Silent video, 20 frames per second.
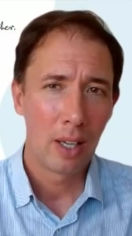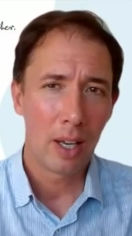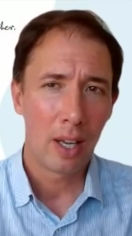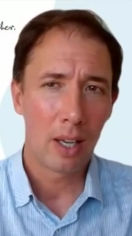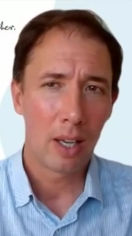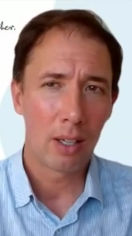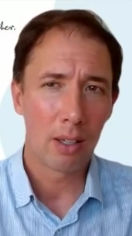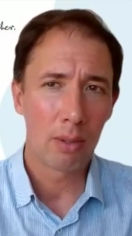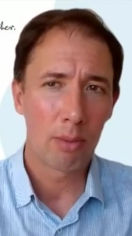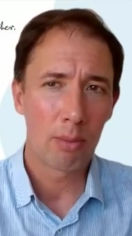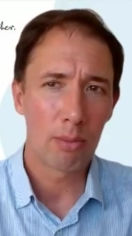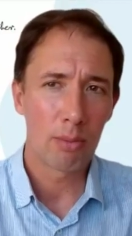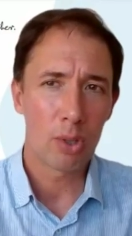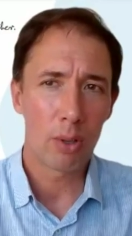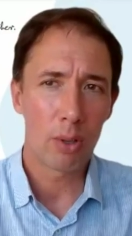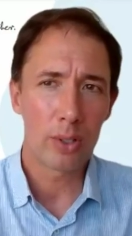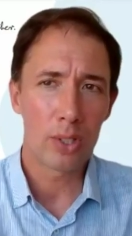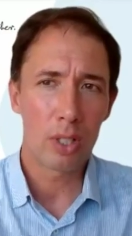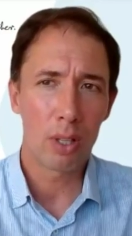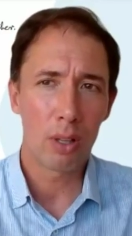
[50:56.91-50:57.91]
Um,
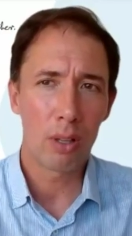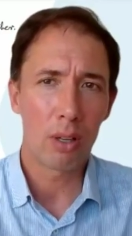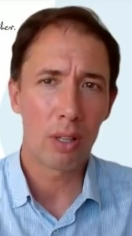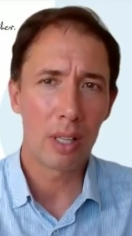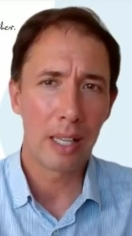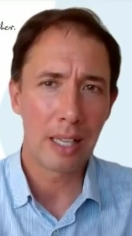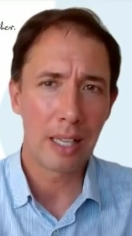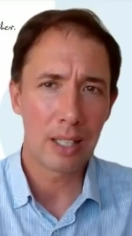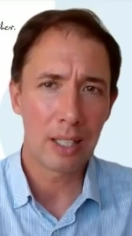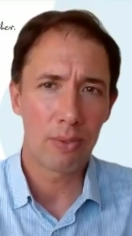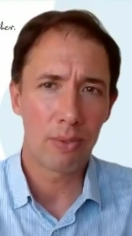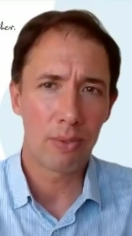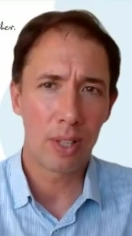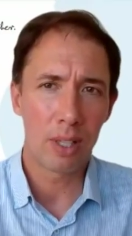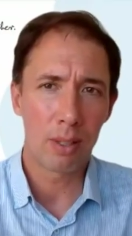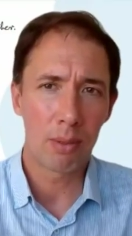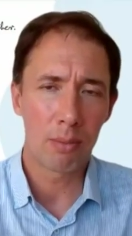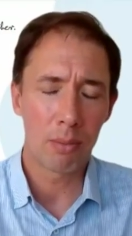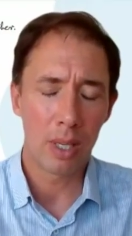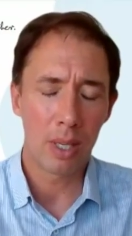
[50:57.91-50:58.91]
so it's a lot less for
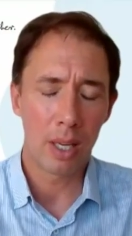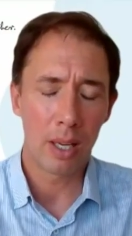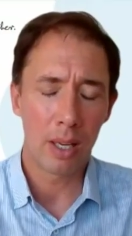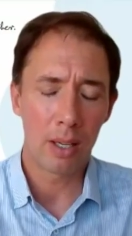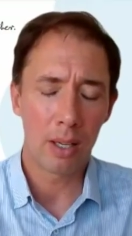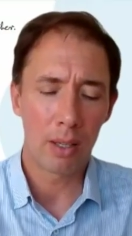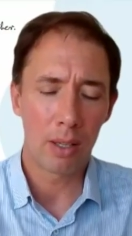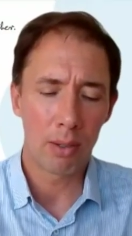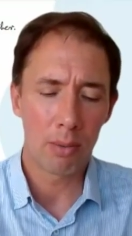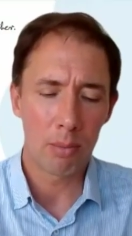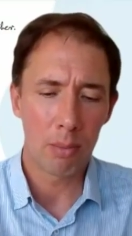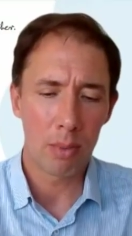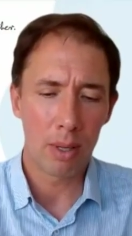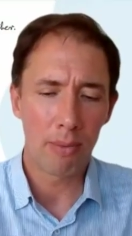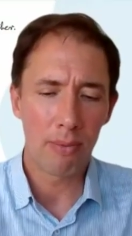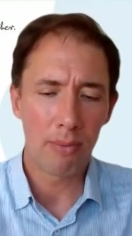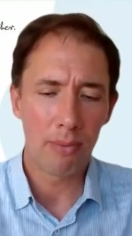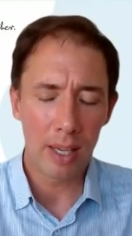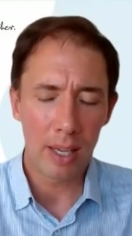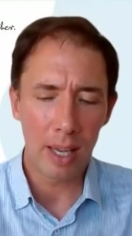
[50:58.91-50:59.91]
them um,
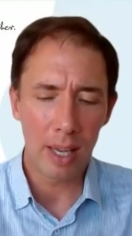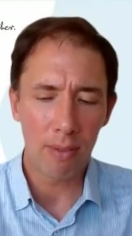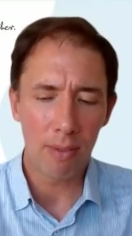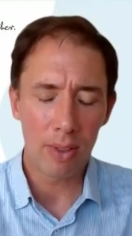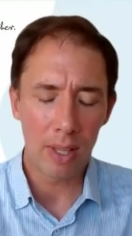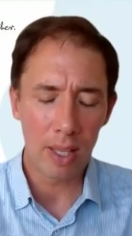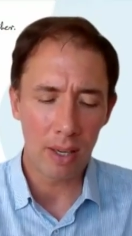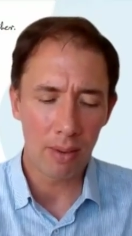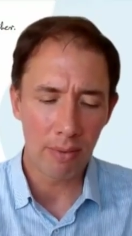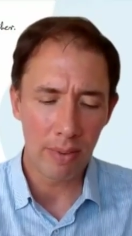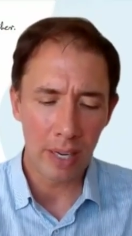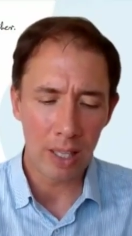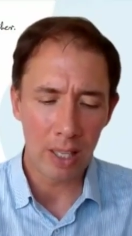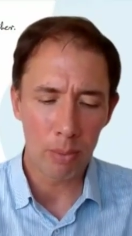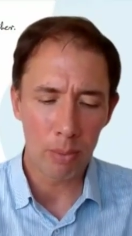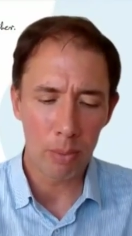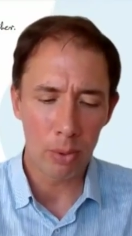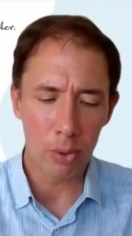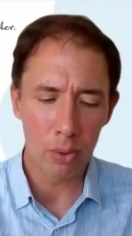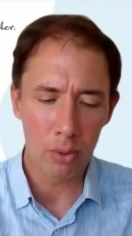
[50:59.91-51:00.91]
if they have that
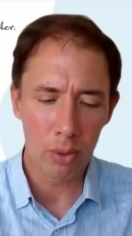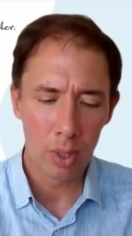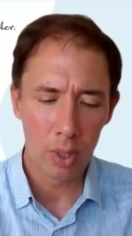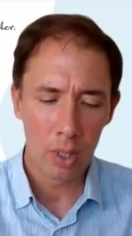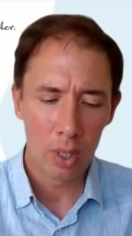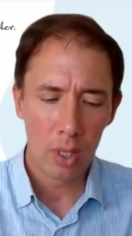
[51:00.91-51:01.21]
available.